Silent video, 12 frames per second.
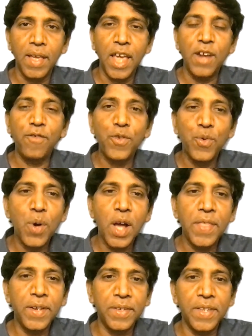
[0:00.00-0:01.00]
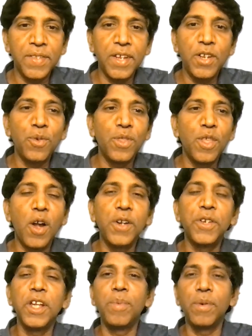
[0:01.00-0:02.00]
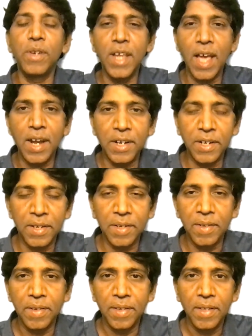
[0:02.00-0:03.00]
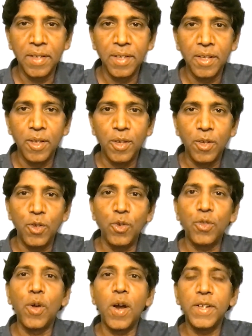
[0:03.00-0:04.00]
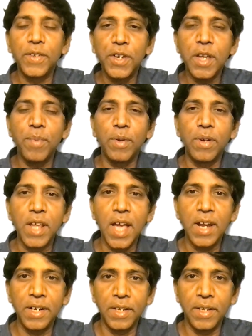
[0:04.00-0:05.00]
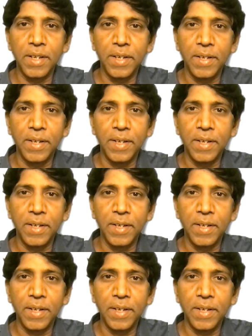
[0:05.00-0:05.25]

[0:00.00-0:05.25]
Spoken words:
and few others, they said your thoughts shape your reality. Your thoughts shape your reality.